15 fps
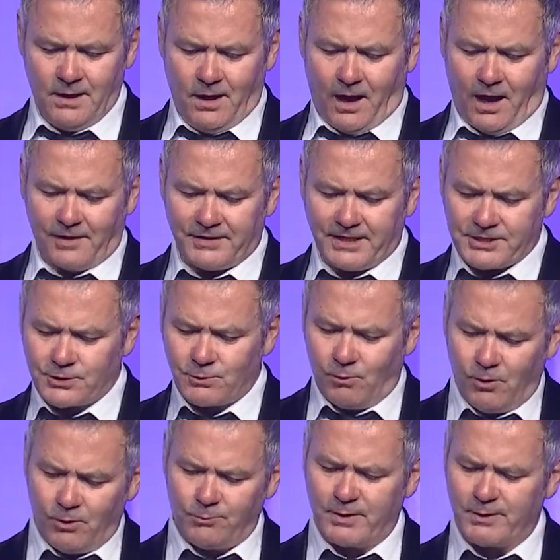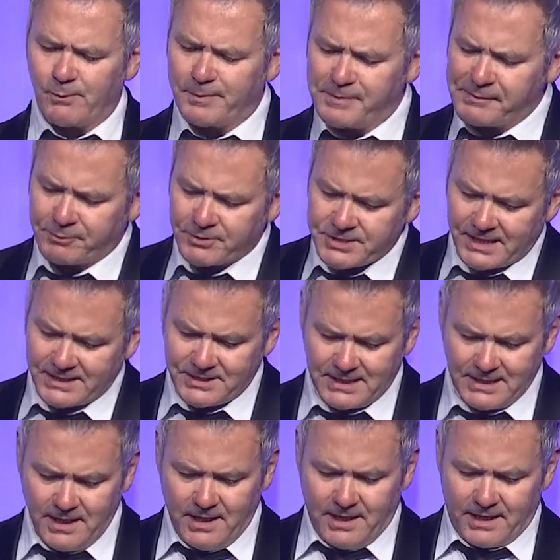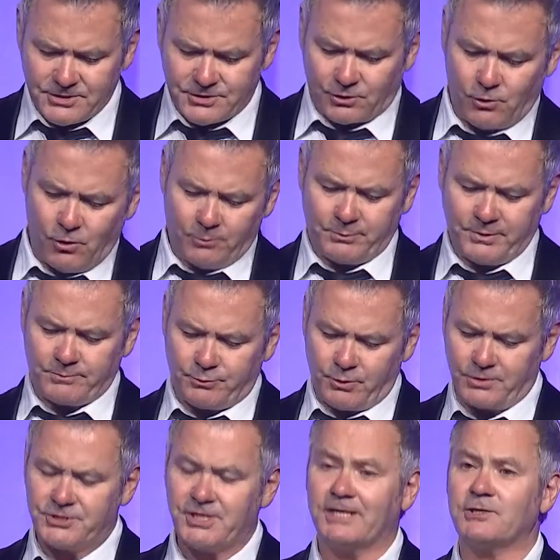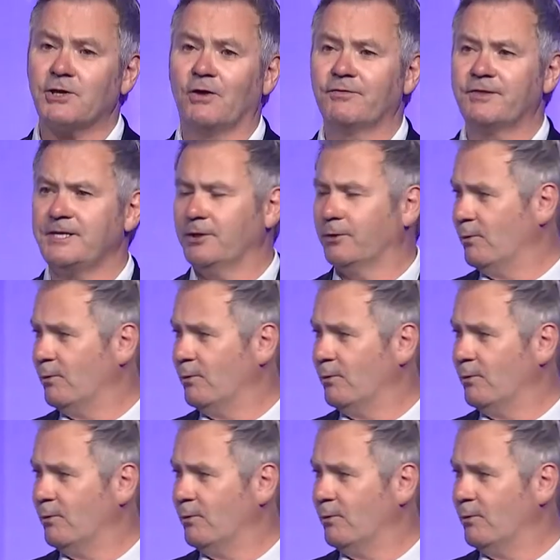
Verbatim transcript: Uh, the next award we will be presenting is the Corporate Project of the Year